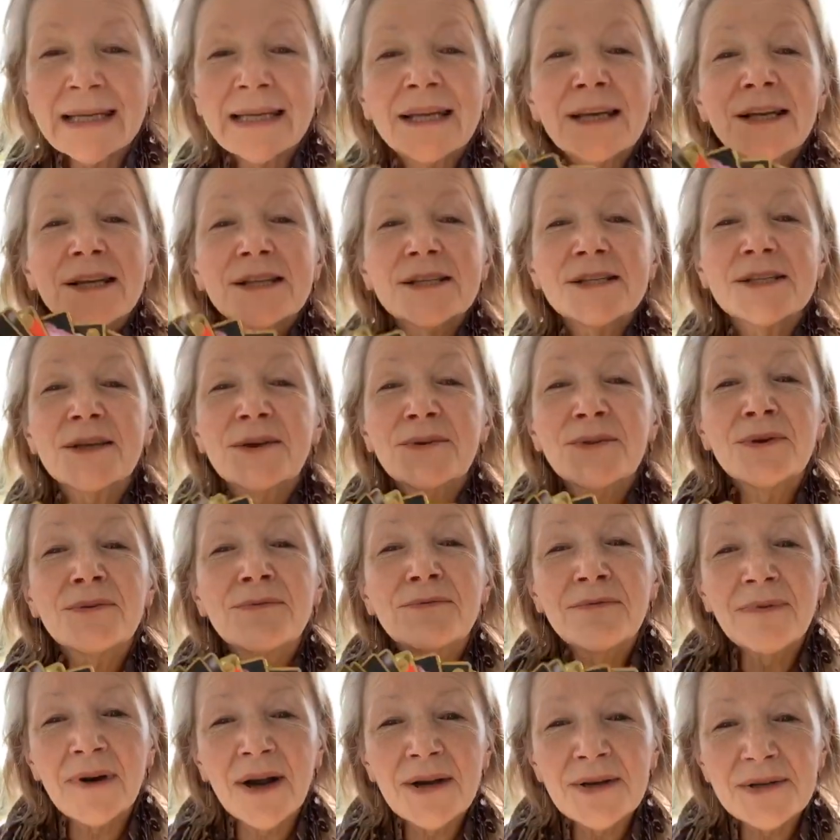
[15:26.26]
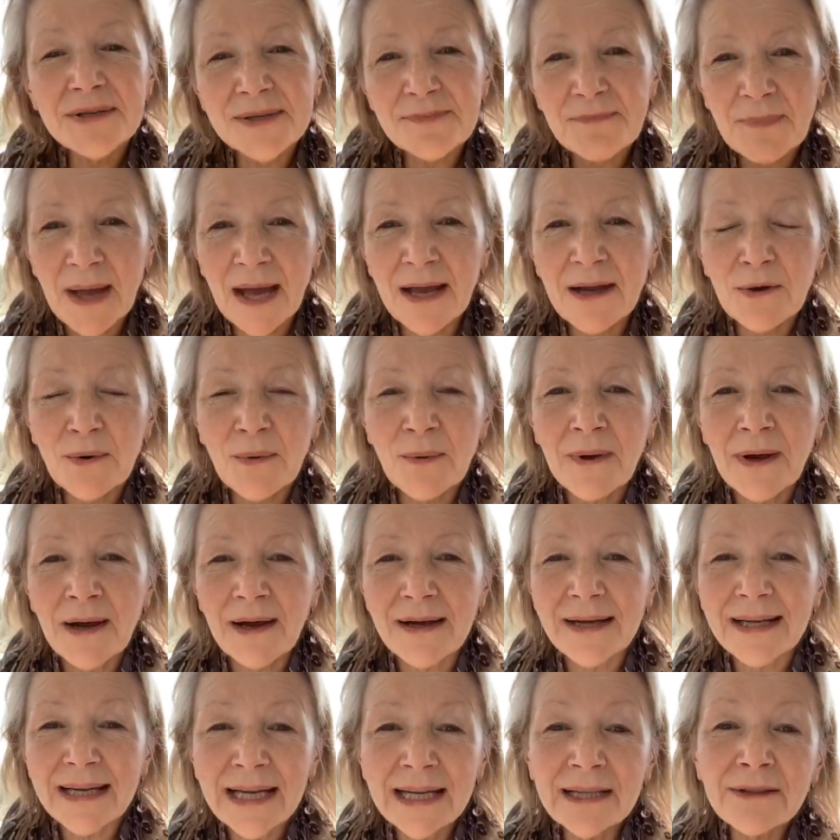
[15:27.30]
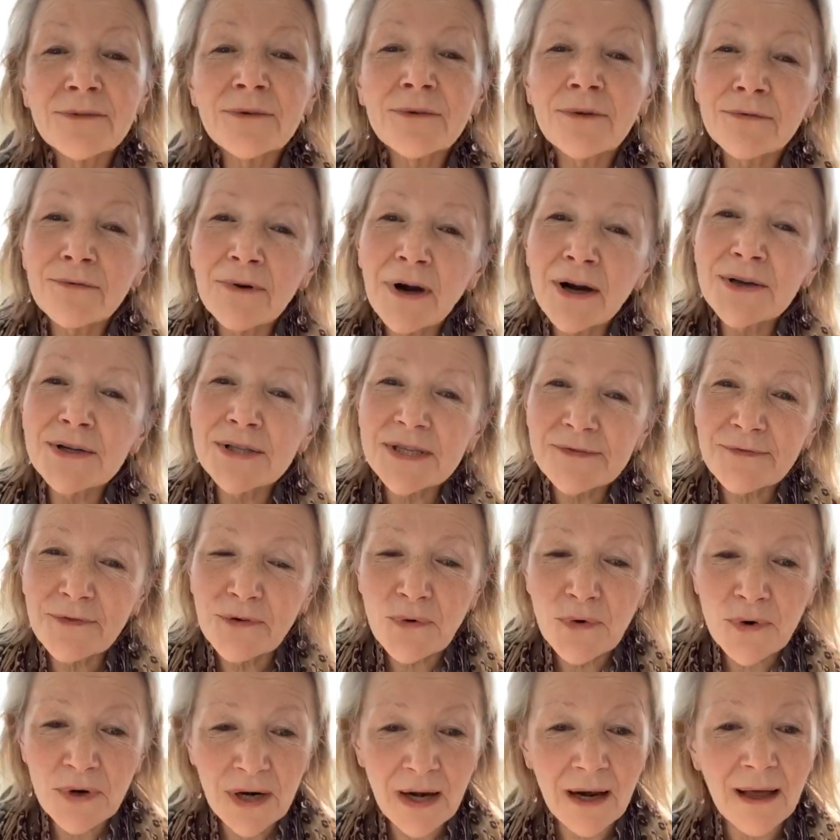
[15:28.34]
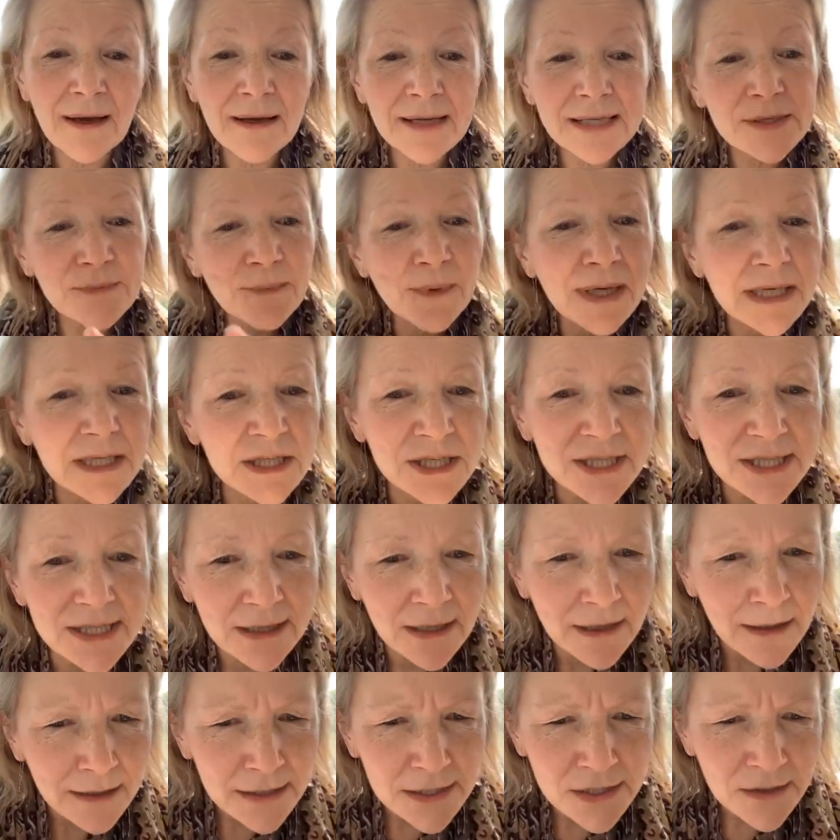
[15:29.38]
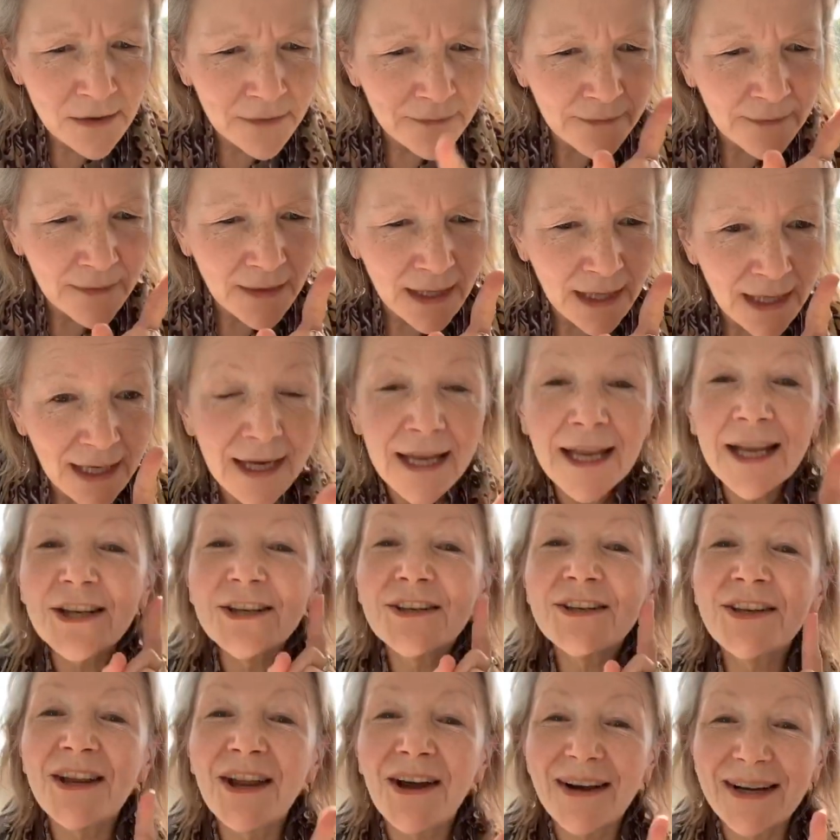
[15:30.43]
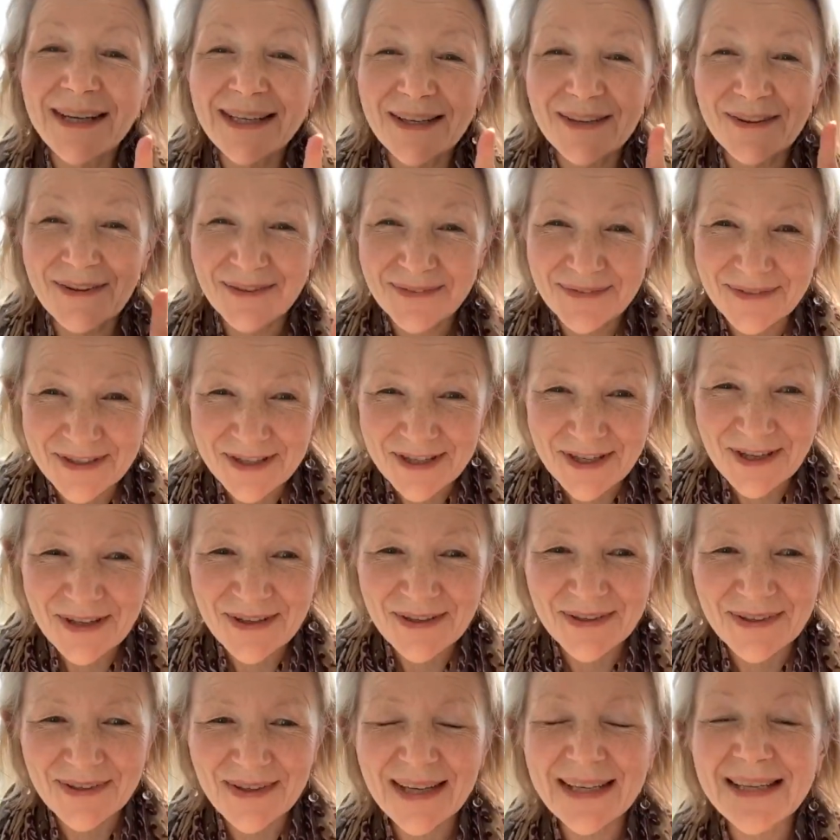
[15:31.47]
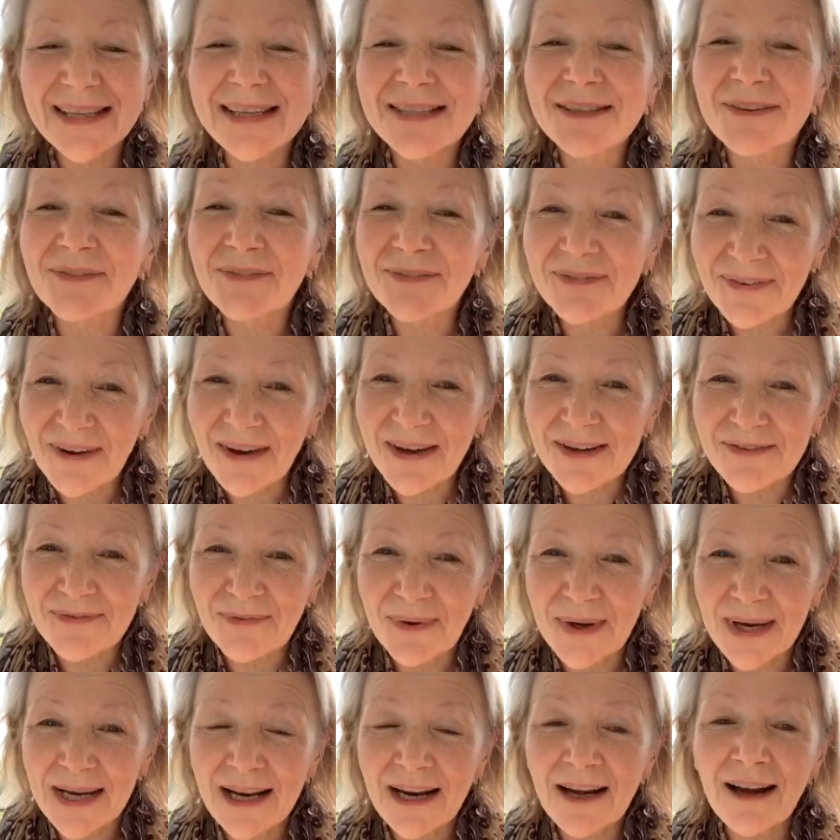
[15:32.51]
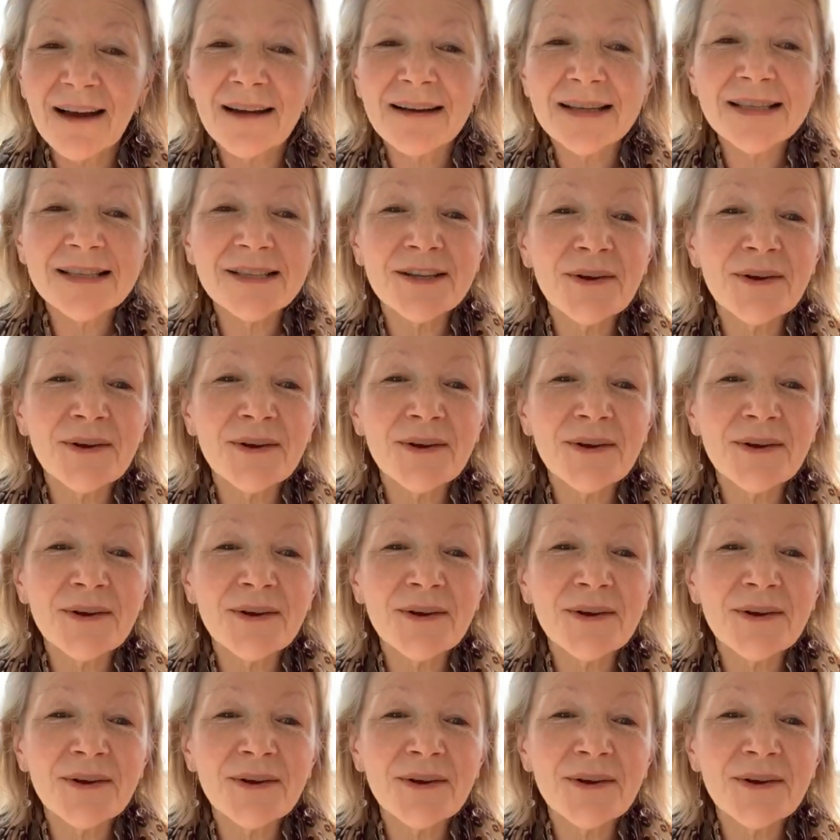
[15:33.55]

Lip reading: So the Rose Bagua in the Rose 4 class, which starts on the 9th of June and is a 5-week class.